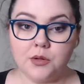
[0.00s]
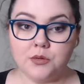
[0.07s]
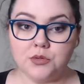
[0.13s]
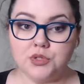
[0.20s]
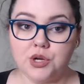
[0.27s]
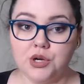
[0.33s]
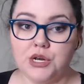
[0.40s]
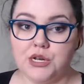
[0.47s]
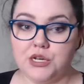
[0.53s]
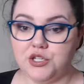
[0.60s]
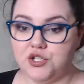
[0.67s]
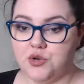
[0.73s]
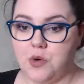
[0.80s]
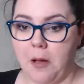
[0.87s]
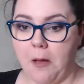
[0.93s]
Turn it
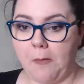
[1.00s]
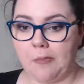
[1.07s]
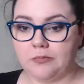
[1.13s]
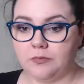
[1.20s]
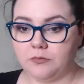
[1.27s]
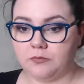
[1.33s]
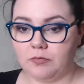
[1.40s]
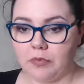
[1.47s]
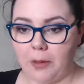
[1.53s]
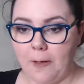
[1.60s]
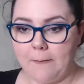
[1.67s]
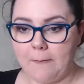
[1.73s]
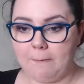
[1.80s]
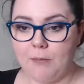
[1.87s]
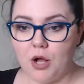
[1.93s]
into a
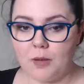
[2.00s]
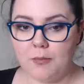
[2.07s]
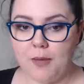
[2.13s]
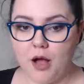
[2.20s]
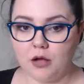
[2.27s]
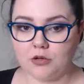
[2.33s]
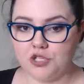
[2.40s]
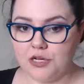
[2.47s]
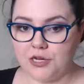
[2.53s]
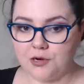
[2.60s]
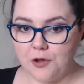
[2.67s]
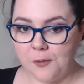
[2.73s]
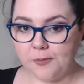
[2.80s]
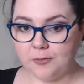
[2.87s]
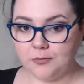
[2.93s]
mukbang
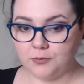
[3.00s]
channel.